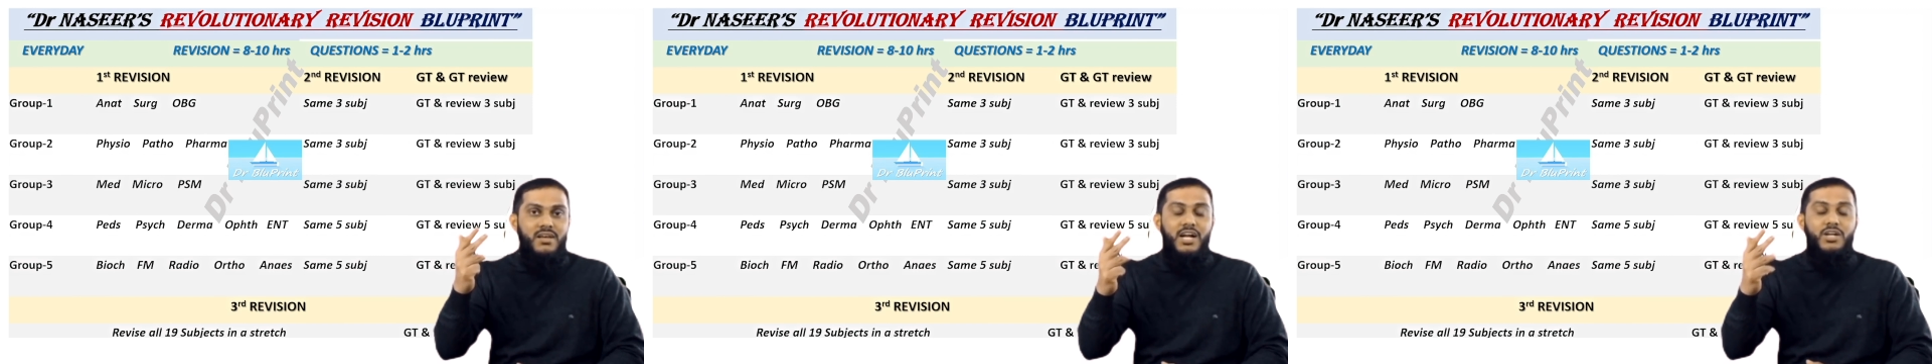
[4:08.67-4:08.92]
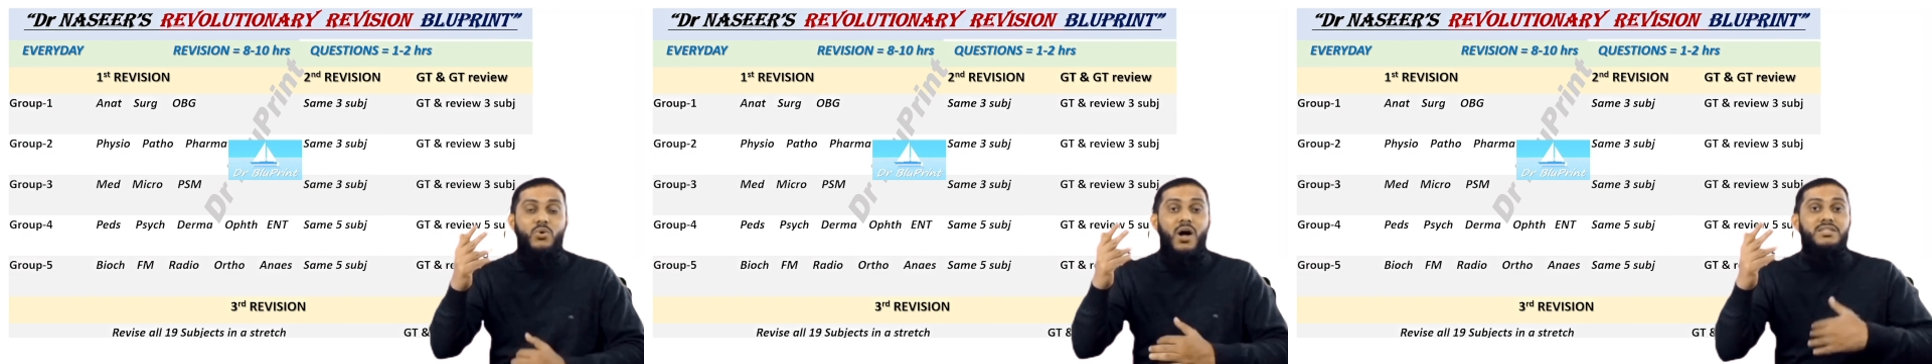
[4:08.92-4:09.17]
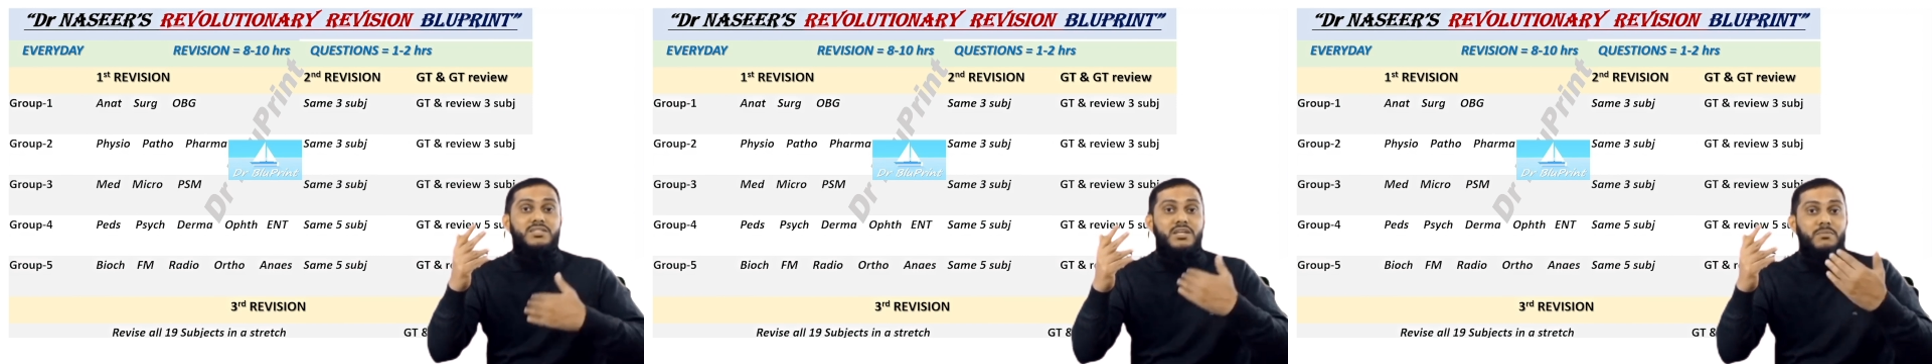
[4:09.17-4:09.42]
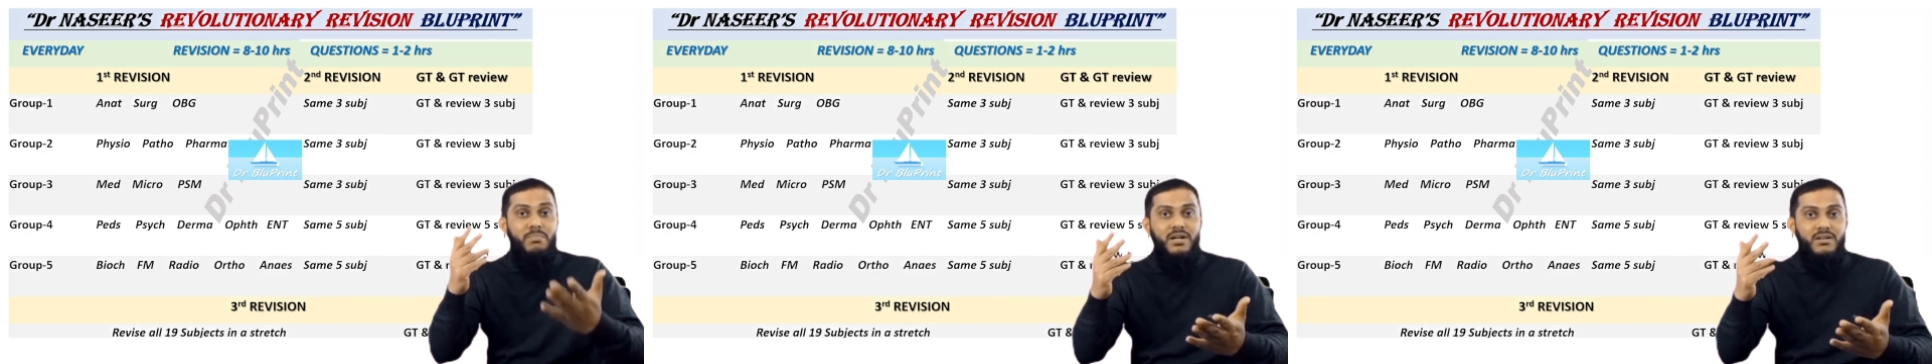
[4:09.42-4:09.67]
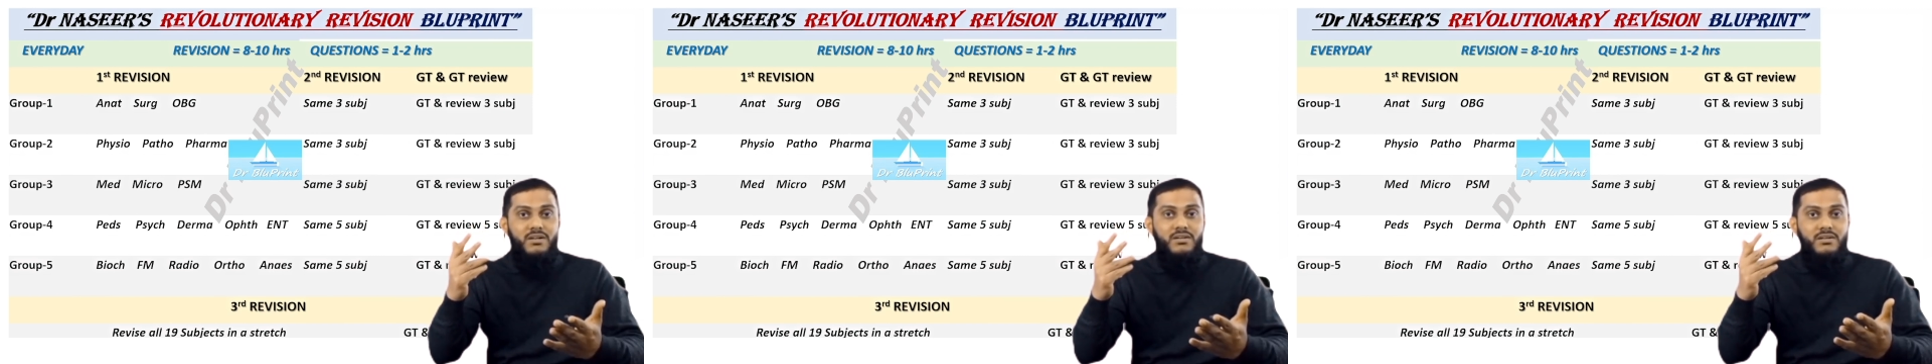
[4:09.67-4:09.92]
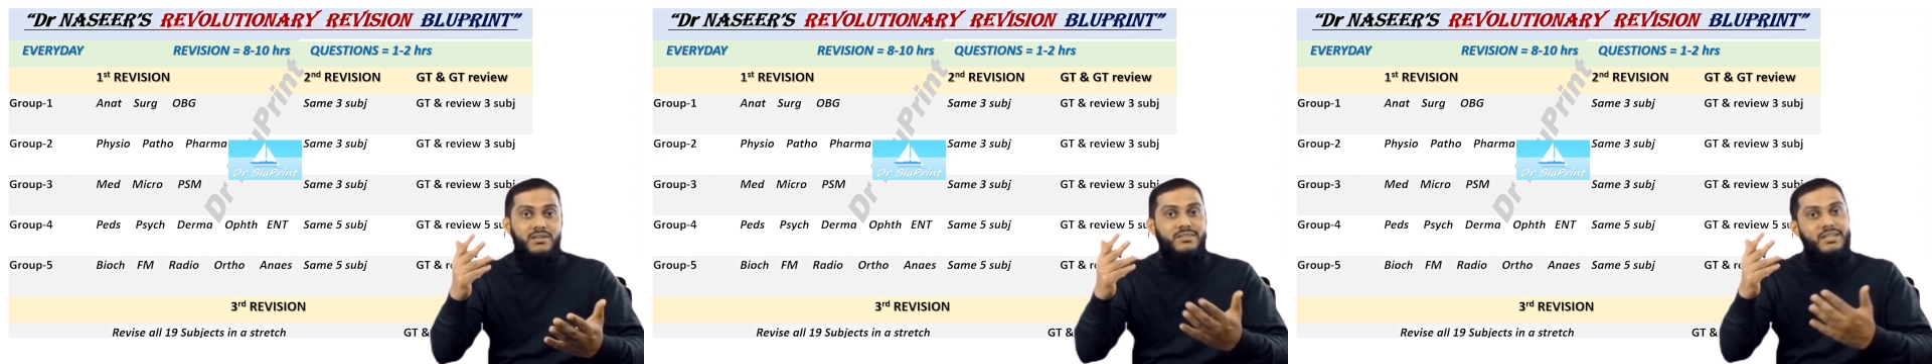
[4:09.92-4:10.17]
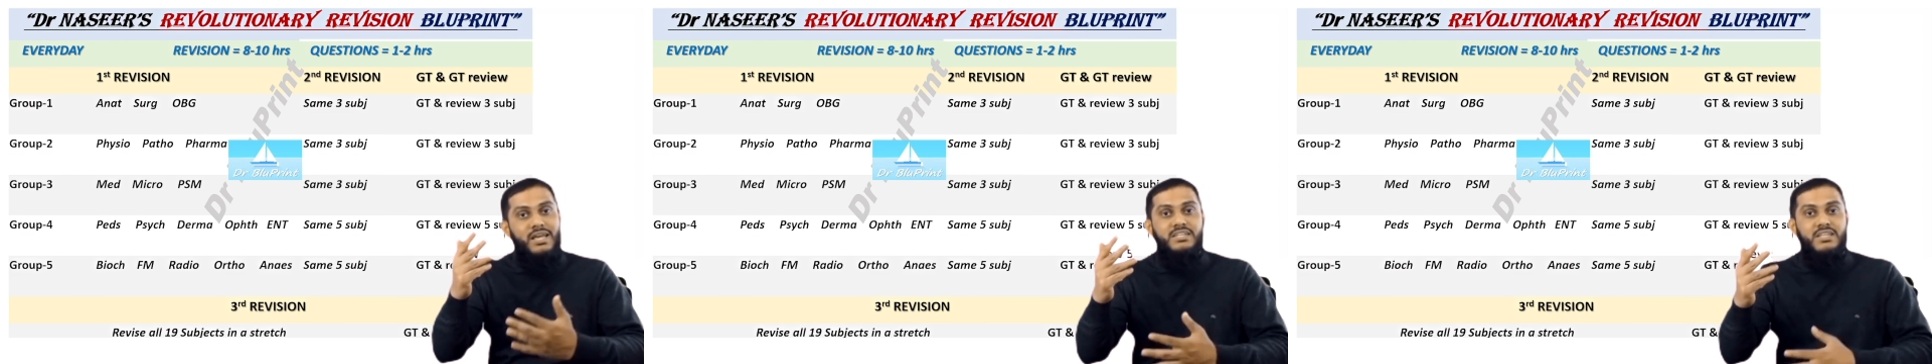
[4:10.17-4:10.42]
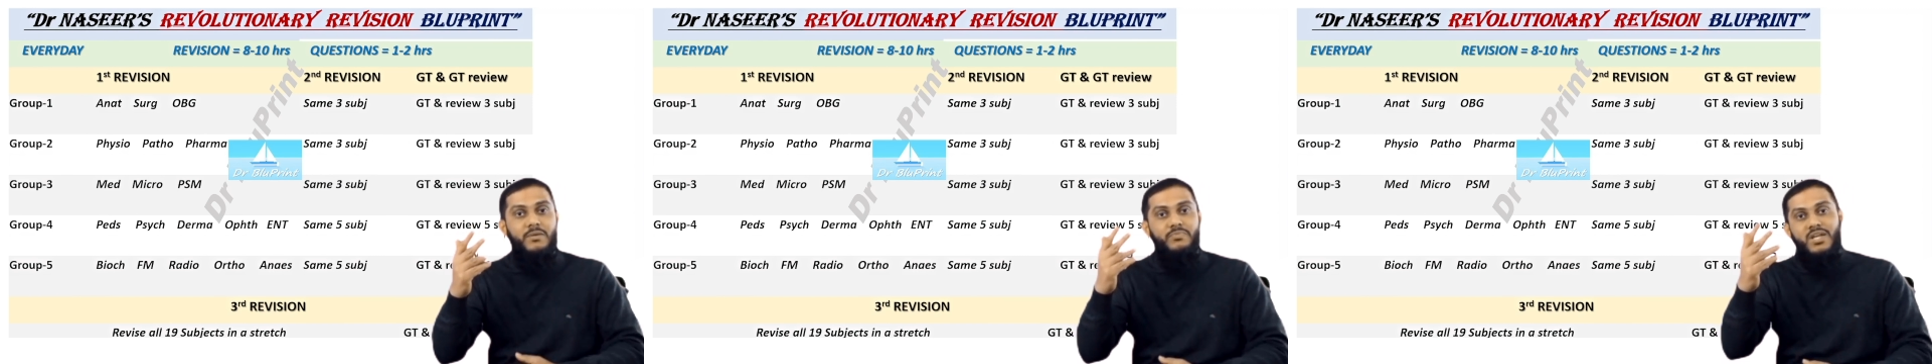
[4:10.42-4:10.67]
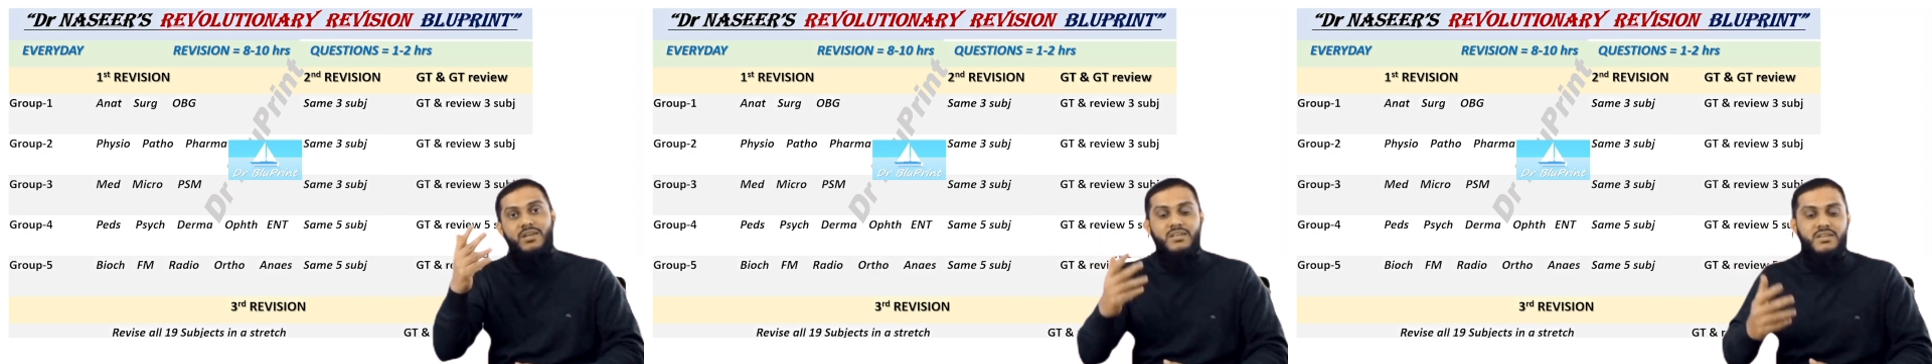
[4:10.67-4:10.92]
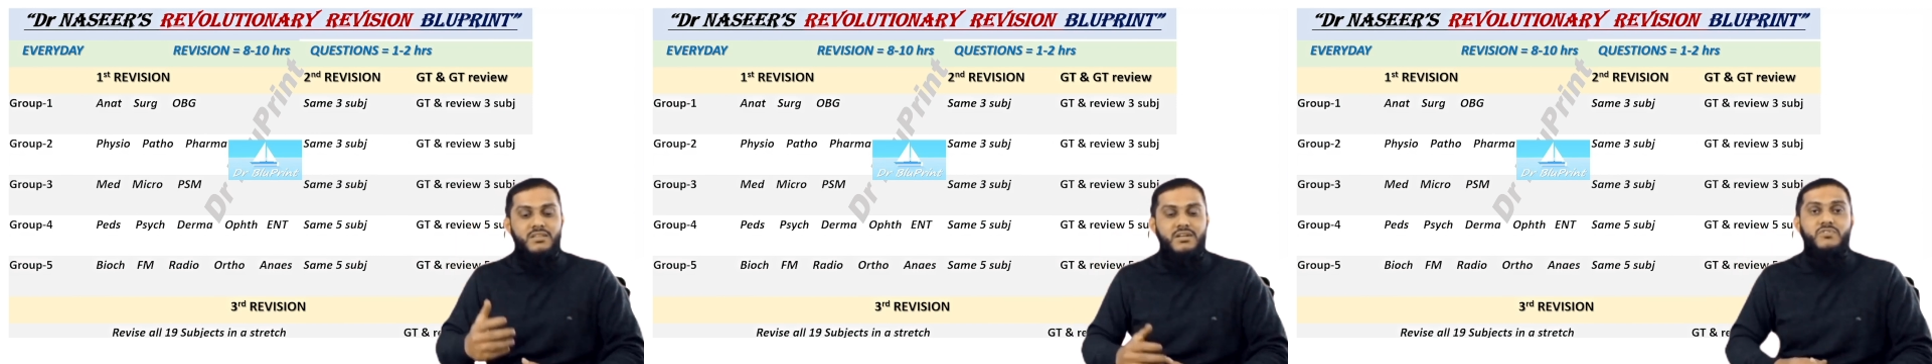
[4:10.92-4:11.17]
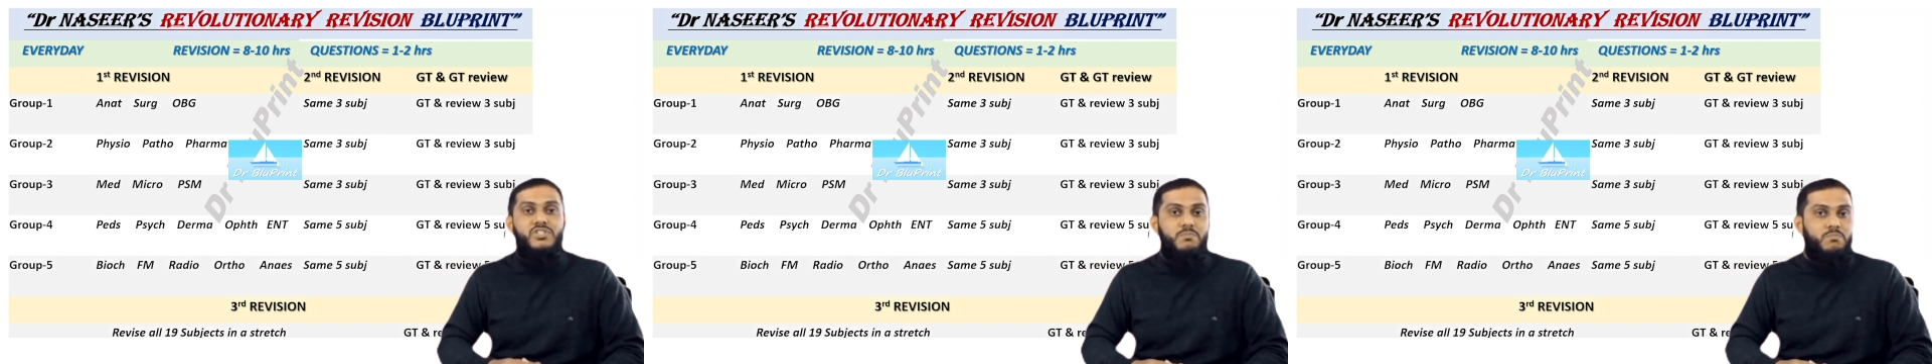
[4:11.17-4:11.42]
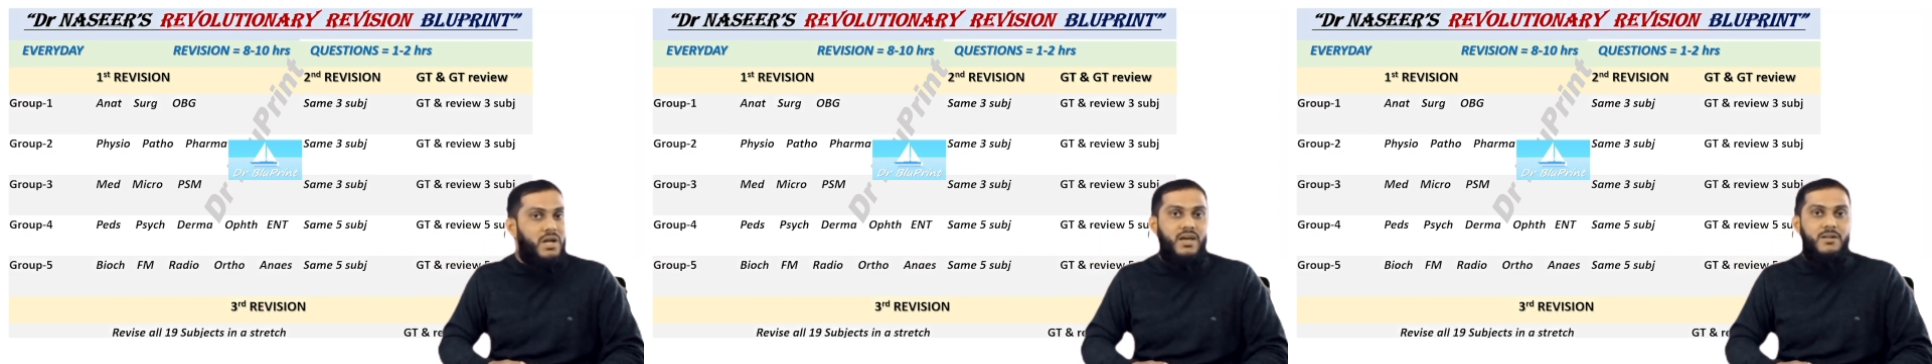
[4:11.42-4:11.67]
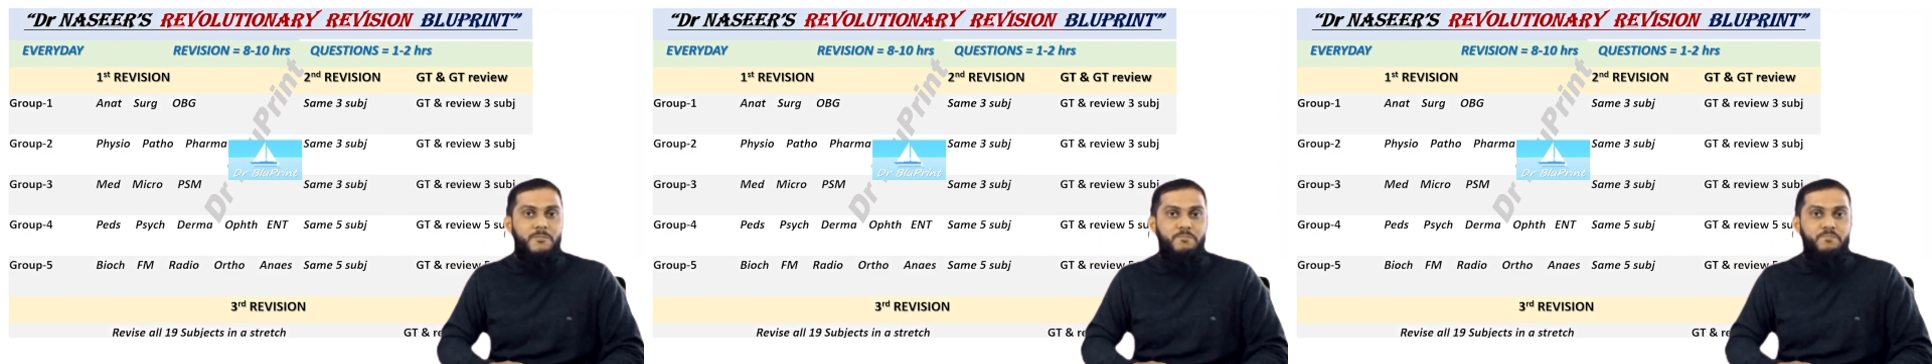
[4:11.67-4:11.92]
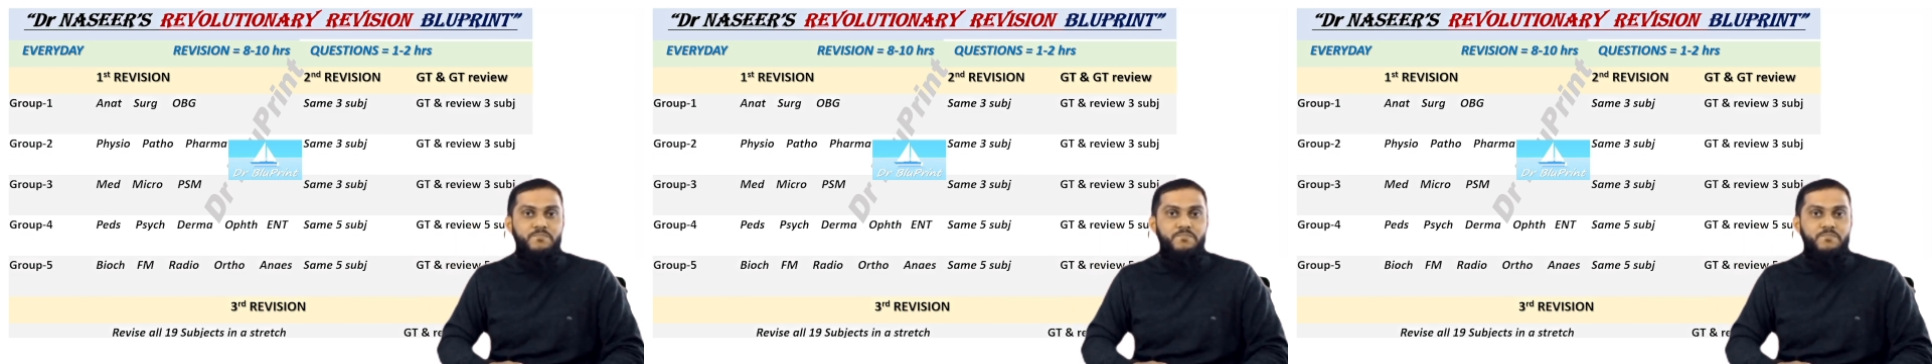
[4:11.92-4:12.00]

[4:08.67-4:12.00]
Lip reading: And you answer better in the exam than any other revision plan.